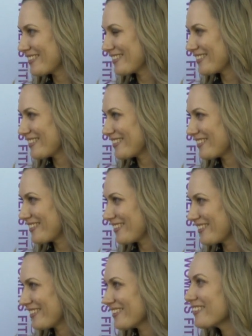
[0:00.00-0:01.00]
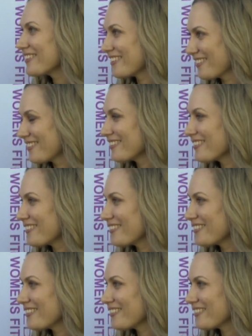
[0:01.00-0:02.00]

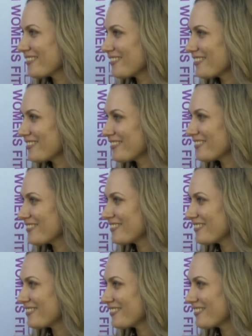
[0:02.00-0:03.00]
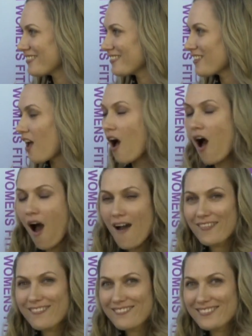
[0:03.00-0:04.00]

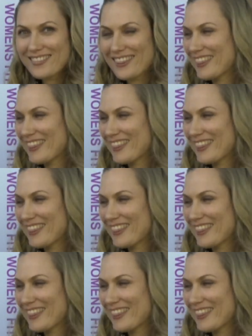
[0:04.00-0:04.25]
The person shown says nothing.